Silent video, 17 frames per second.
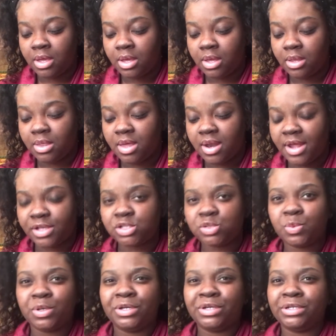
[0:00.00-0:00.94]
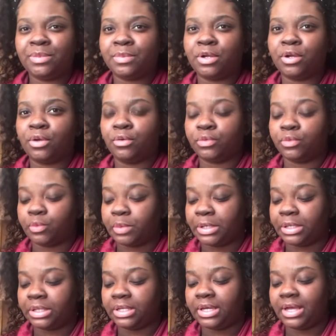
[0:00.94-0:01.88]
The next one I'm going to go through
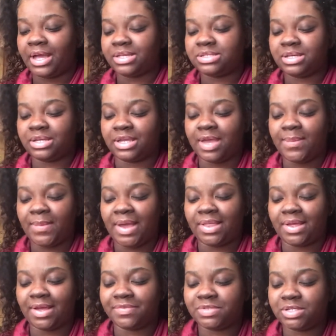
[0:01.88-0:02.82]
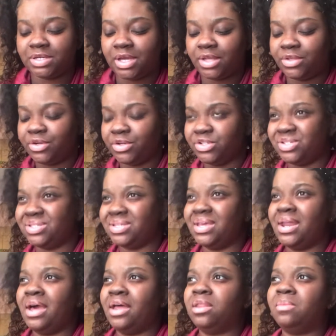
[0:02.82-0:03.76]
quickly, I said get my life together and just
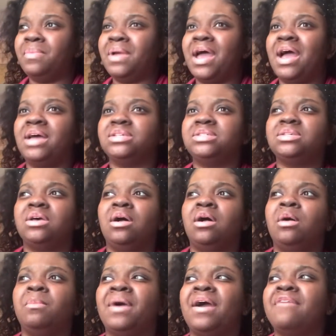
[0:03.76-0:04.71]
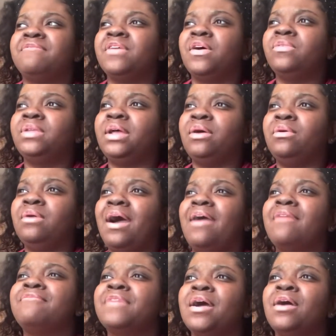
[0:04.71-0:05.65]
get out of the past. I found
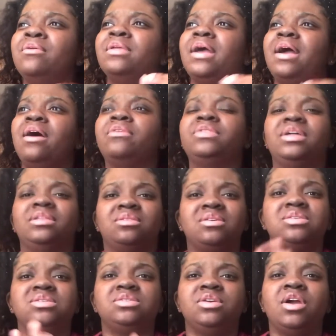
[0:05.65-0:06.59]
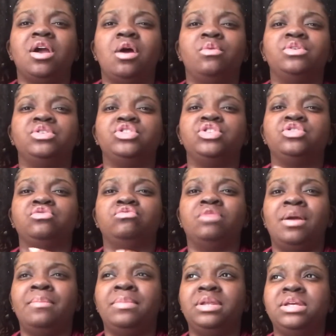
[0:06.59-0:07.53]
out that this year I was just
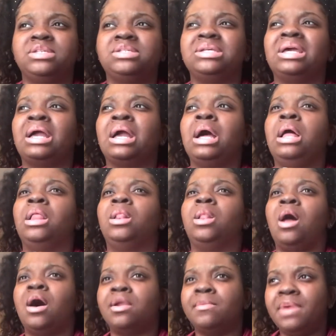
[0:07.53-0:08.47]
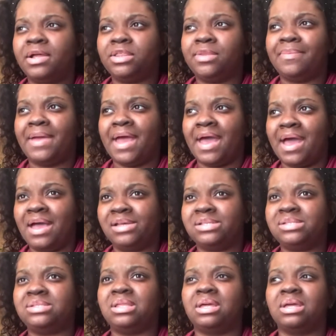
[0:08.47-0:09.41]
reminiscing a lot about the
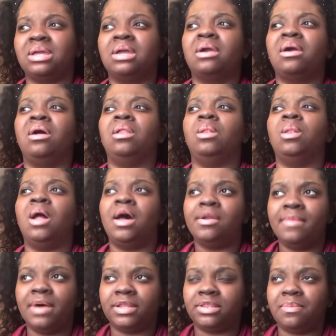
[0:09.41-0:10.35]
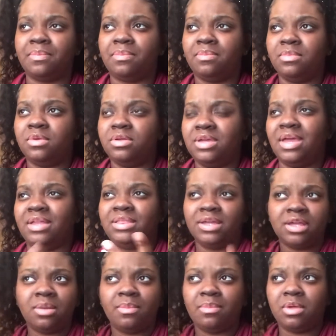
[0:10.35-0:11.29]
past, thinking a lot about the
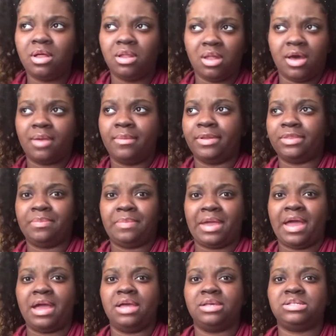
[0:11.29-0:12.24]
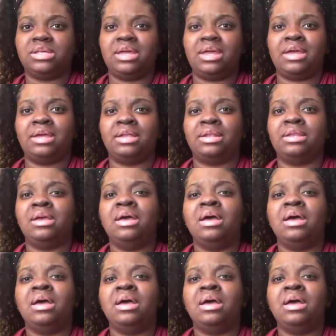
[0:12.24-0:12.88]
past, and